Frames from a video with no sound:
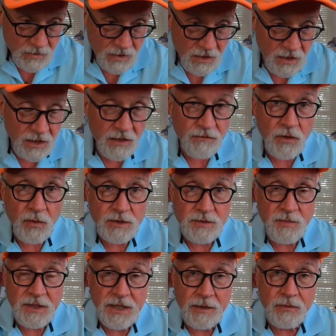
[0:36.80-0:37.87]
I've always
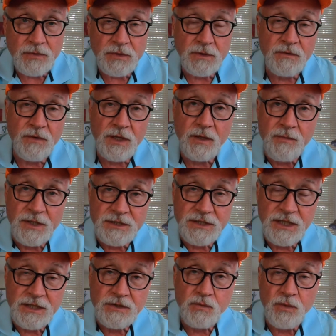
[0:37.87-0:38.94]
been able to develop my
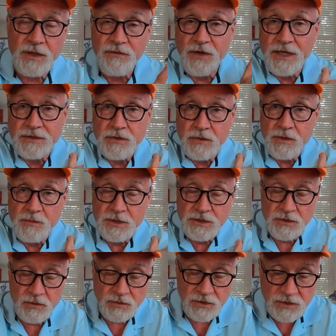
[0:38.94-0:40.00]
chest way faster than my
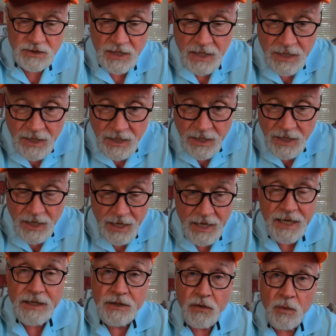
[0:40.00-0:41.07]
shoulders.
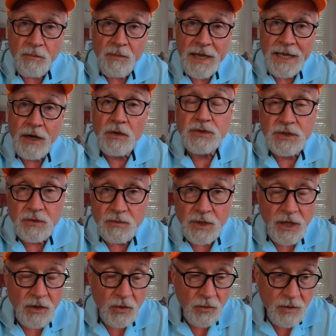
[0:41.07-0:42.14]
And you may also
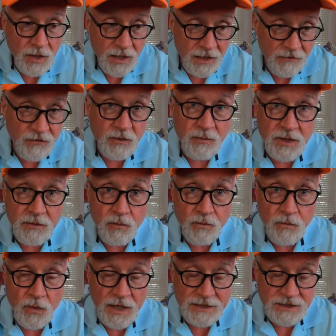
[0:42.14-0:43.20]
know, if you've been
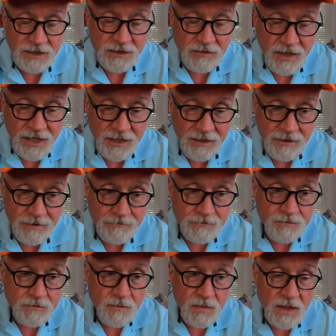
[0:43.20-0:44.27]
watching, that
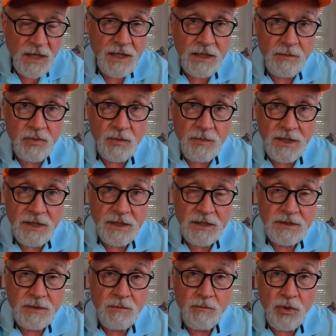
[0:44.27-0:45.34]
I implemented a
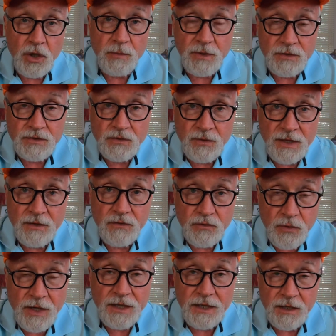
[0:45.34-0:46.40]
barbell strength
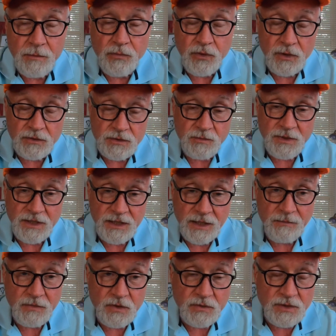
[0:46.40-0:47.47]
training approach, meaning
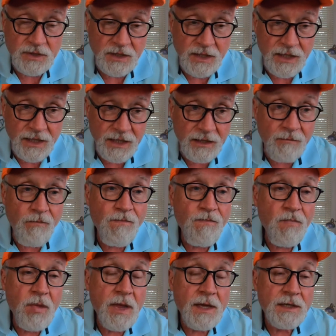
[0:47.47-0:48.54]
I'm using a
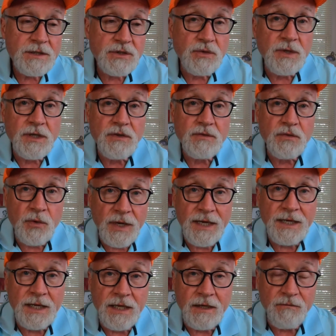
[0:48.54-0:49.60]
strength
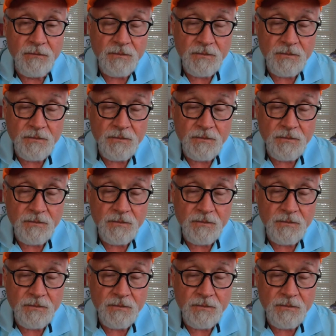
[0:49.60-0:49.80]
training